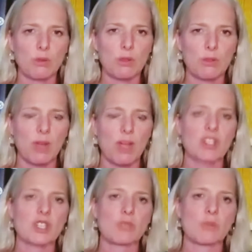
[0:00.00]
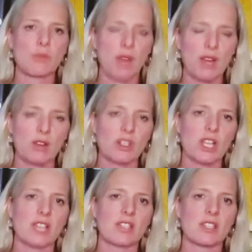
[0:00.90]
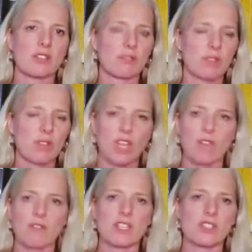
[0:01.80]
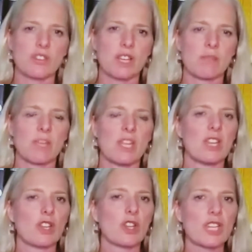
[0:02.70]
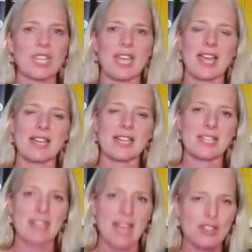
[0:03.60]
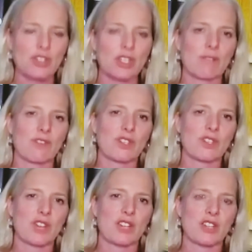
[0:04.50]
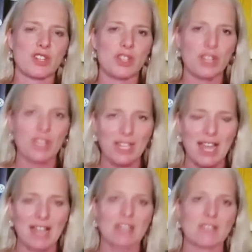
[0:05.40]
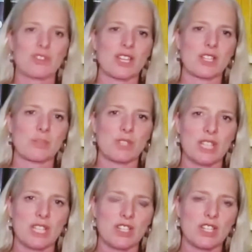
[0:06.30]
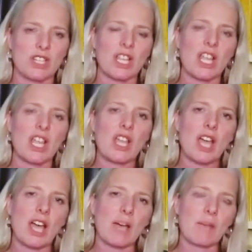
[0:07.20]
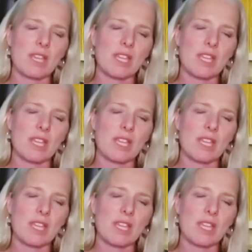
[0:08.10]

the projects we're prioritizing through the COVID stream, looking at natural infrastructure, looking at active transportation, that